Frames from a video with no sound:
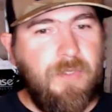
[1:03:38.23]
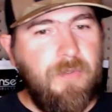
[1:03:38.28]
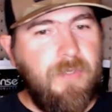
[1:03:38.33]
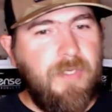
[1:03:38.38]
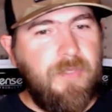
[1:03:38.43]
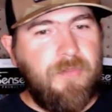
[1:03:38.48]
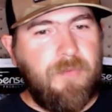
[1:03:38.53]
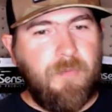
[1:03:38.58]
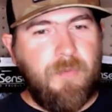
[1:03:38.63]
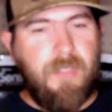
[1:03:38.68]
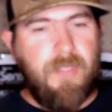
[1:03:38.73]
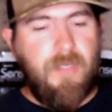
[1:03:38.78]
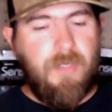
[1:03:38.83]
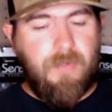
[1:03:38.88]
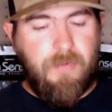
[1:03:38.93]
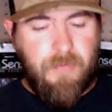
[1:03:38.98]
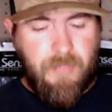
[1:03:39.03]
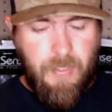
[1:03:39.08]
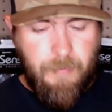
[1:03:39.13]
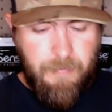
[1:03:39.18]
hit three
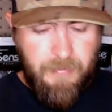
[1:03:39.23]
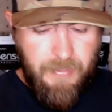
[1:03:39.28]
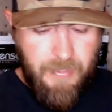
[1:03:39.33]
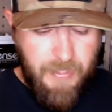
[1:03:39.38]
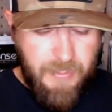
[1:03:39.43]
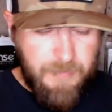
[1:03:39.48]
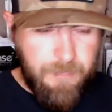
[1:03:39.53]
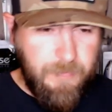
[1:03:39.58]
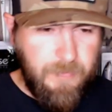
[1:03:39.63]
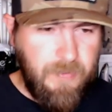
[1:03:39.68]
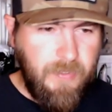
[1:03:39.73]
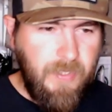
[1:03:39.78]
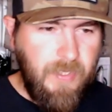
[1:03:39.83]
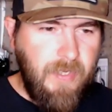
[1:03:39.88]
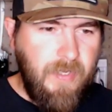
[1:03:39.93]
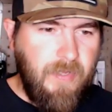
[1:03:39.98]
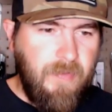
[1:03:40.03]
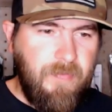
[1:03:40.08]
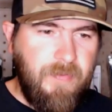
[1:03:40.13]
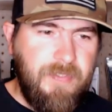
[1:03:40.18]
hundred, that'd be nice, but
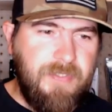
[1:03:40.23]
this